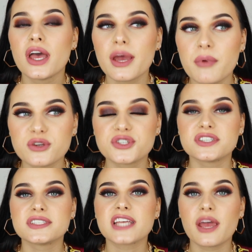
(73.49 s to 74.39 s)

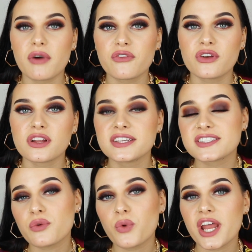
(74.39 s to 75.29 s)
emotions and my
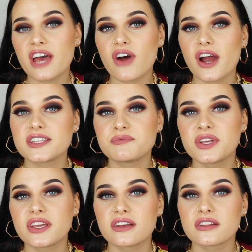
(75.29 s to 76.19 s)
feelings whenever I
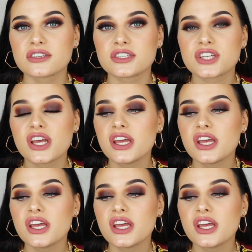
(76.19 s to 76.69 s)
speak English.